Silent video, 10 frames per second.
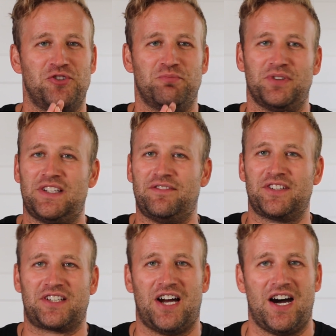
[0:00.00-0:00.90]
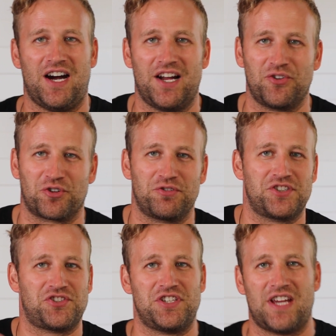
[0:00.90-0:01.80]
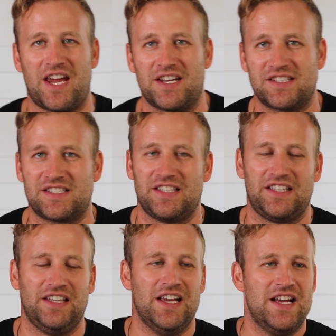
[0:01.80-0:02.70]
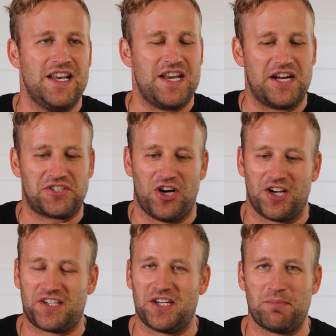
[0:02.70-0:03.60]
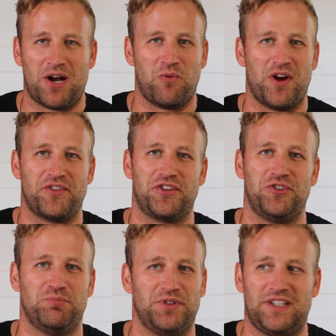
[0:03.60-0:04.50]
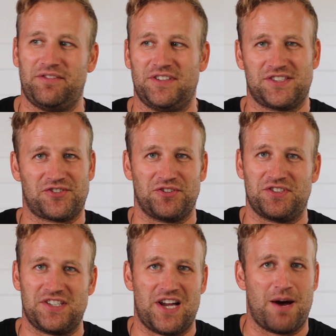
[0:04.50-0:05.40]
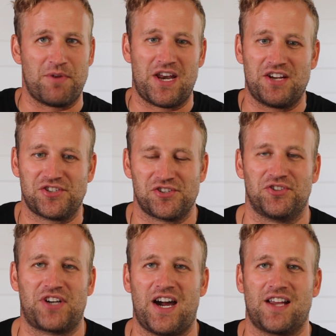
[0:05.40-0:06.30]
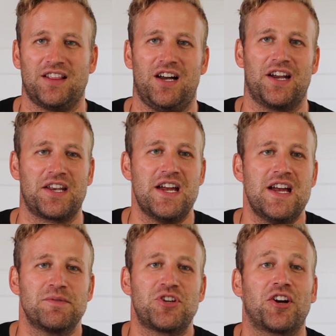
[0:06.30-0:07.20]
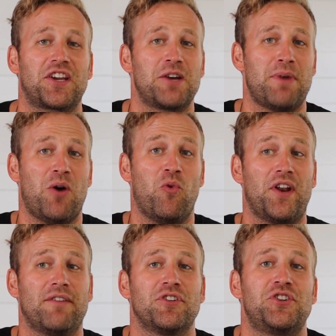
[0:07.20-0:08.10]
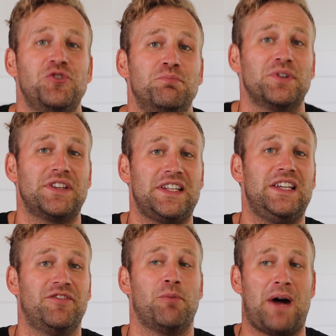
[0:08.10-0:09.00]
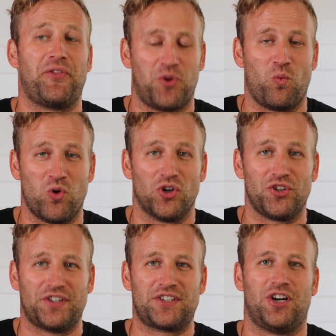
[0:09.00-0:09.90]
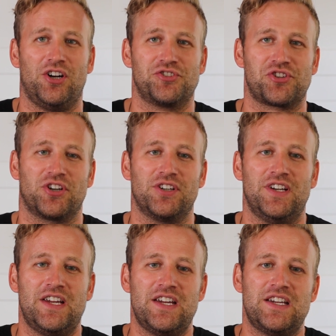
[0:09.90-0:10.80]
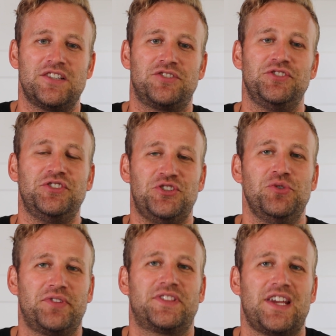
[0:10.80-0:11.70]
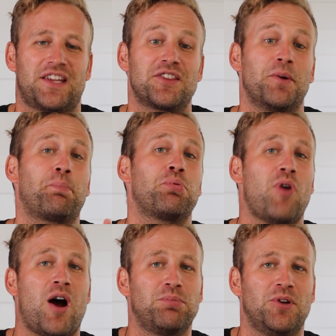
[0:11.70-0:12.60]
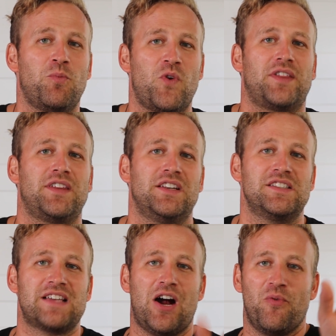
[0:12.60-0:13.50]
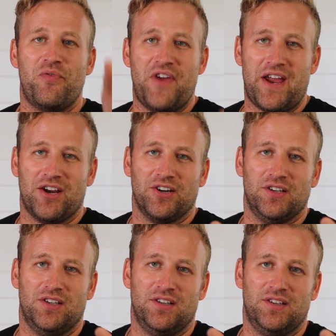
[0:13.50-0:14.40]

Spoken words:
you believe in God or Christianity, not talking about whether you believe in a certain denominational guideline, talking about whatever you believe about the world and culture, do you think the problem with it is out there?